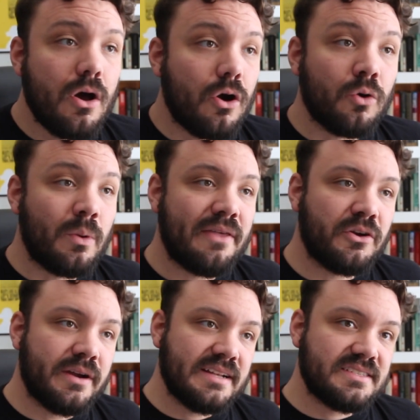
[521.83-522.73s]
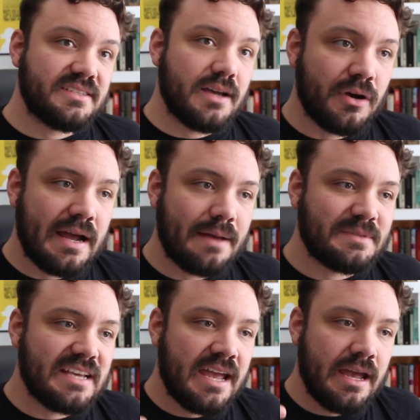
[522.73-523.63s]
or whether it's
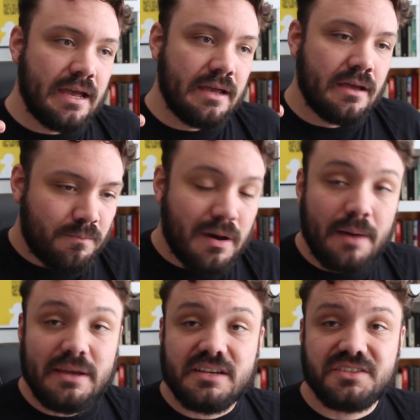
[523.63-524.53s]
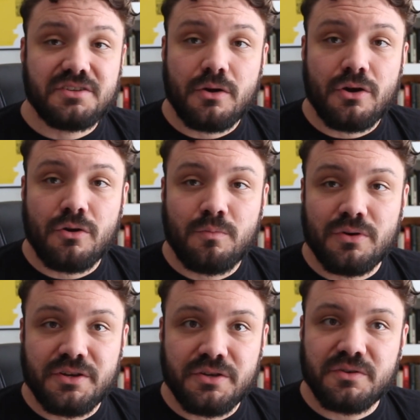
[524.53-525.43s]
perhaps a Bobby DeSoto
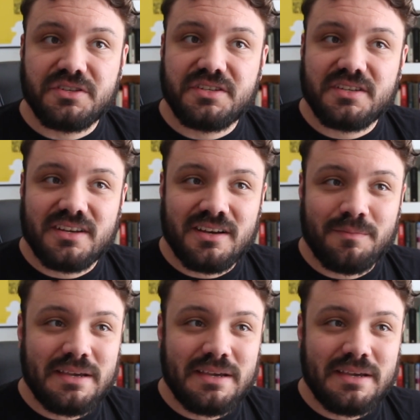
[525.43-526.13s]
produced uh,